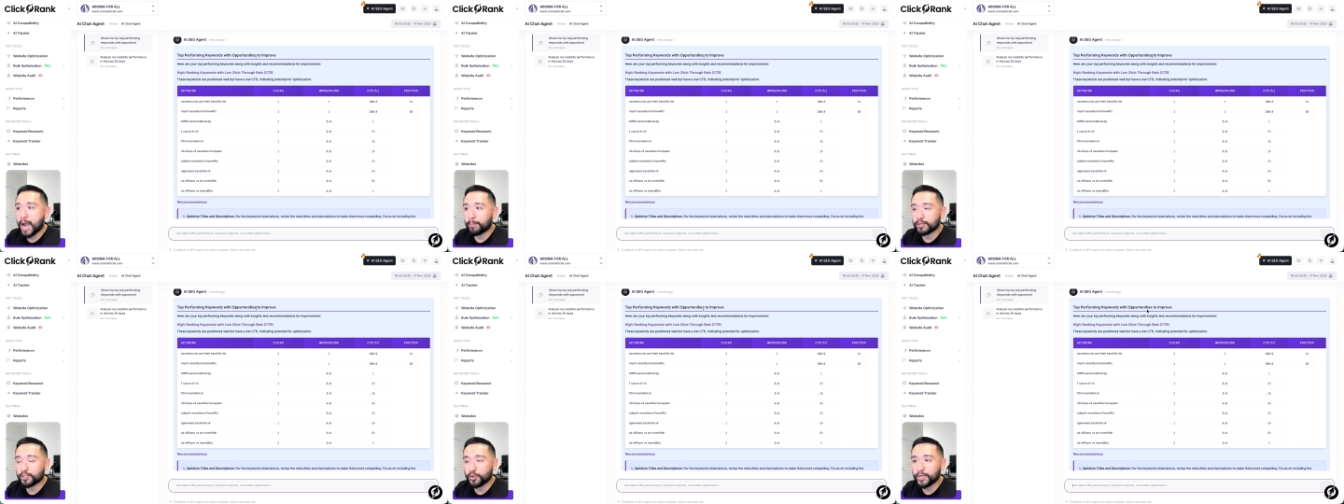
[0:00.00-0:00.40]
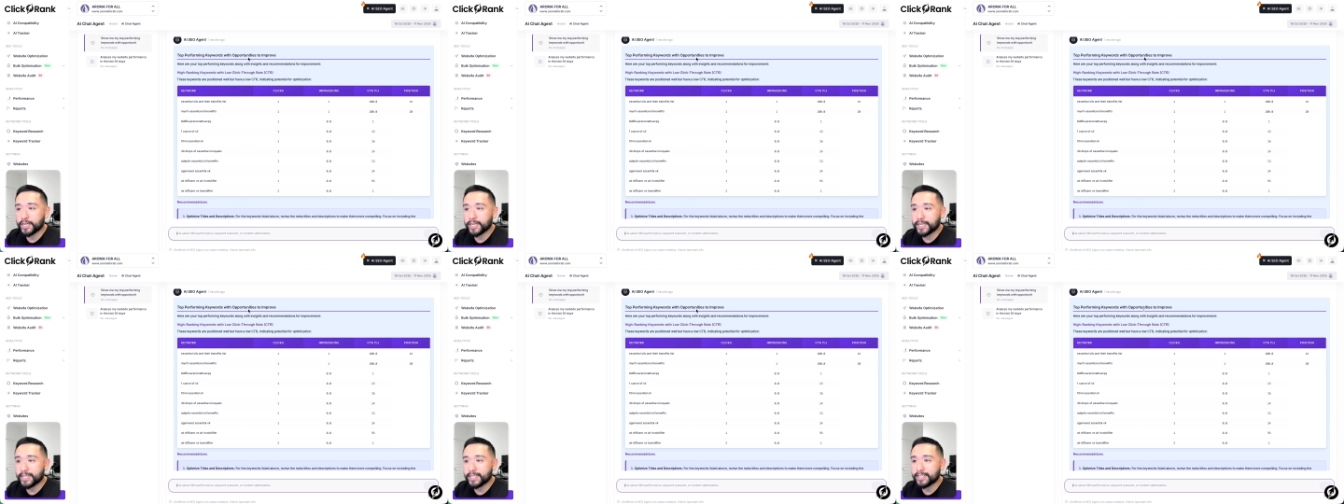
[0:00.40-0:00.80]

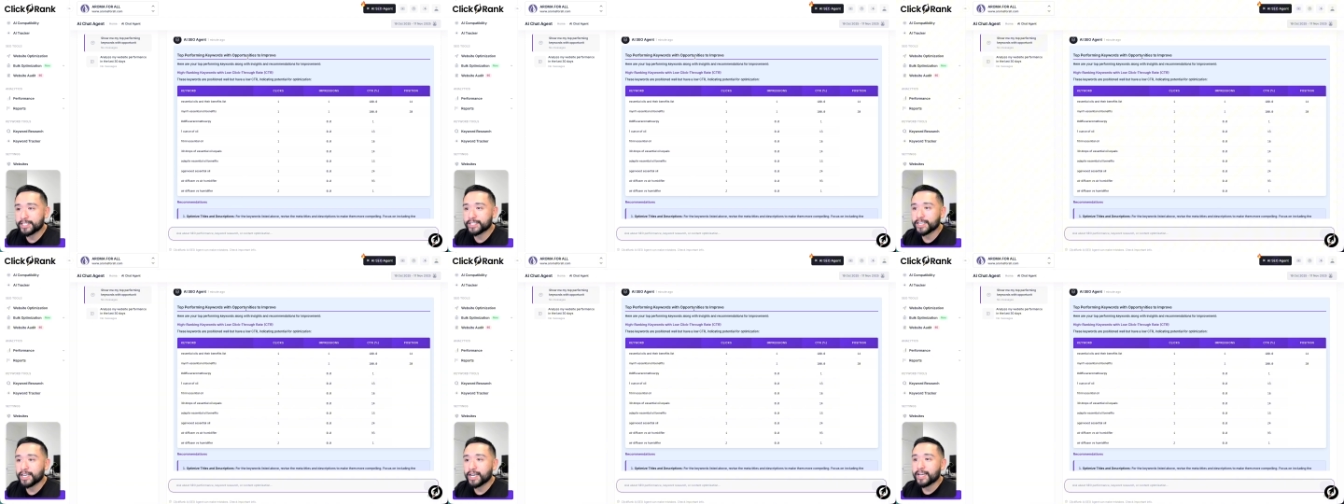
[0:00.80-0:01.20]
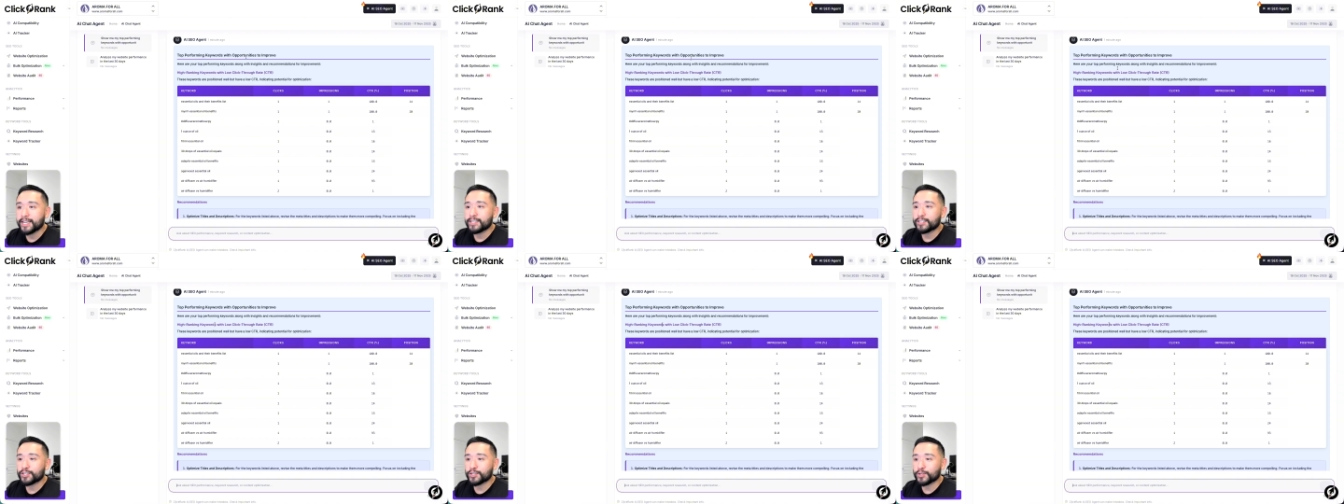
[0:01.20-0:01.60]
opportunities
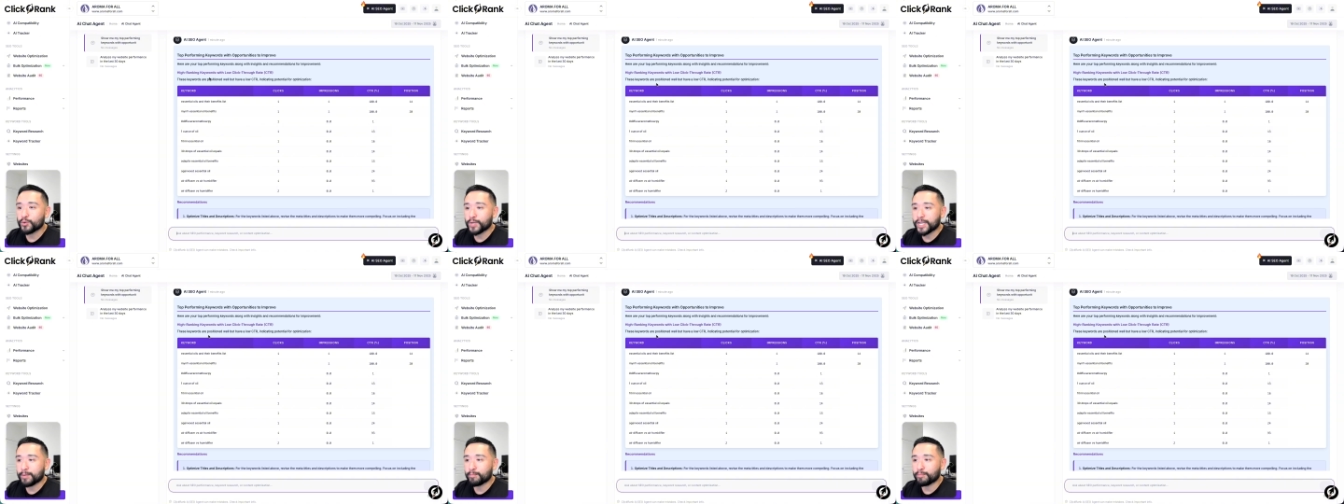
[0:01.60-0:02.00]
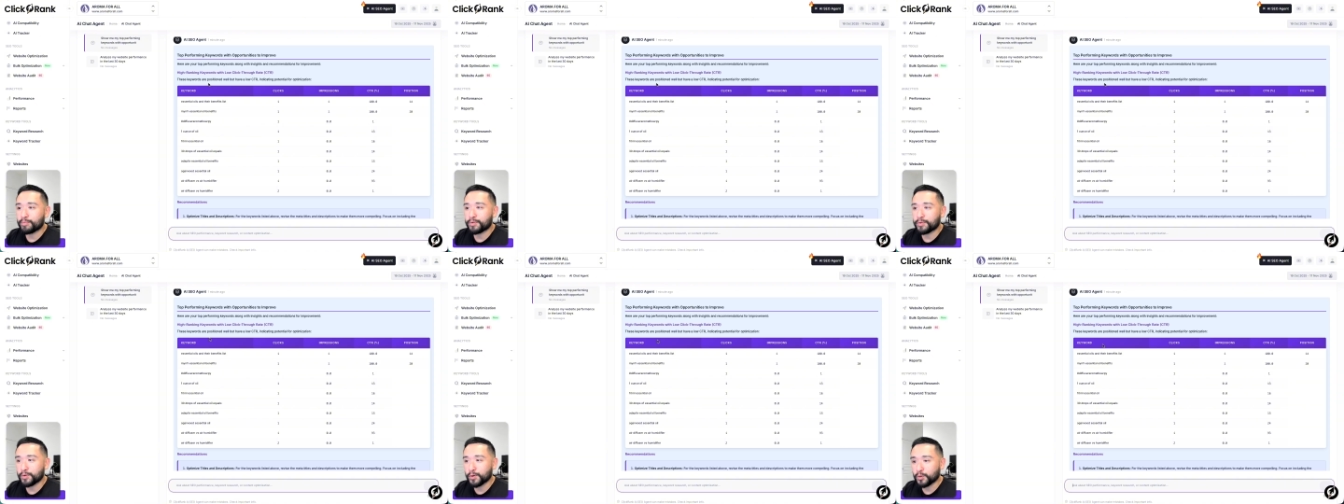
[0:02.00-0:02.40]
to
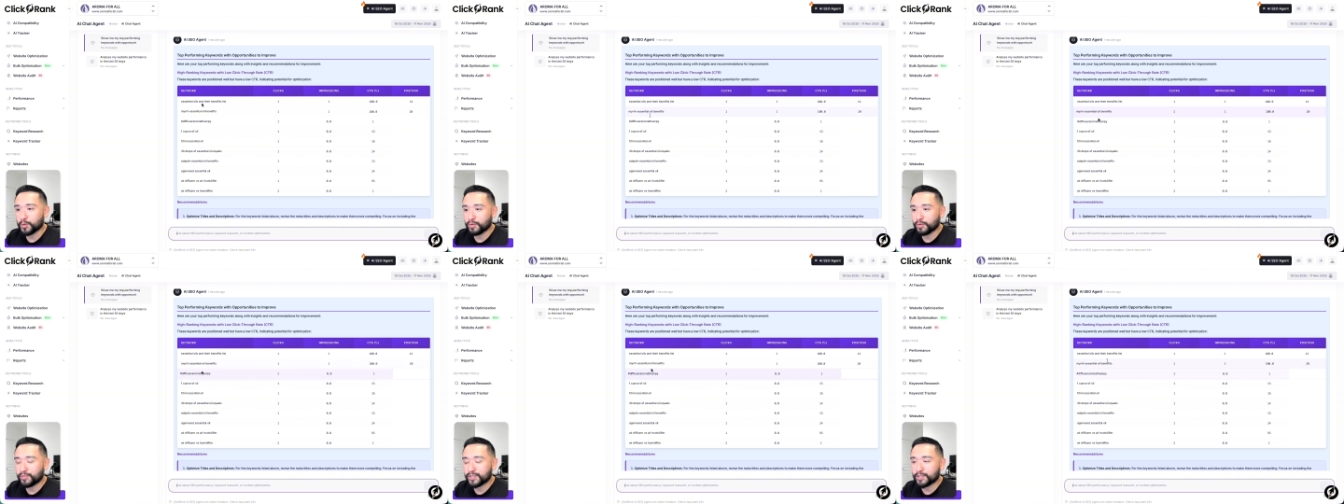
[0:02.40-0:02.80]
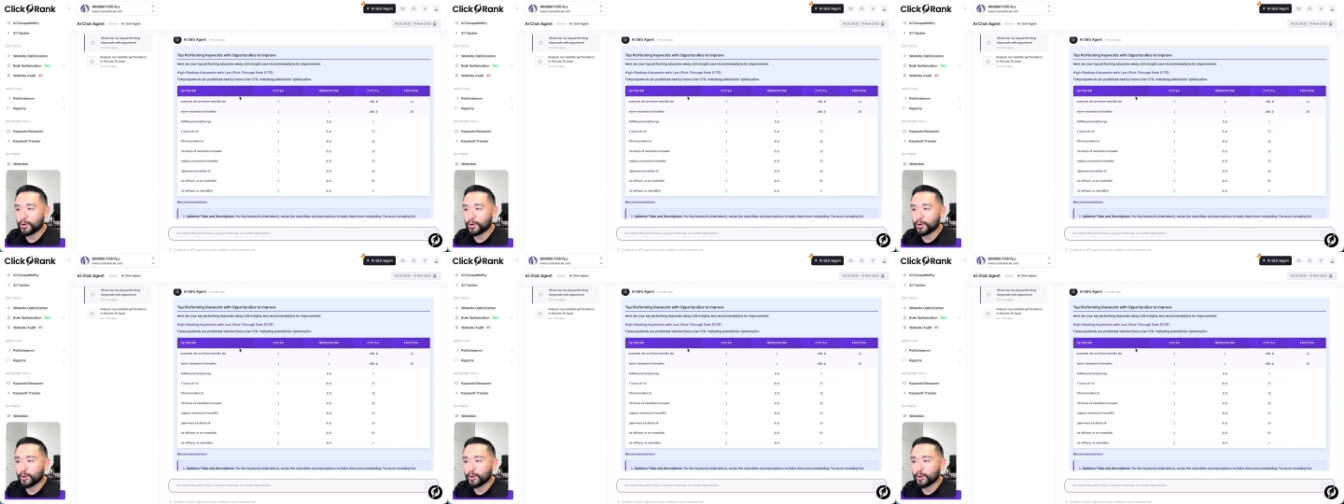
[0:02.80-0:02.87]
improve.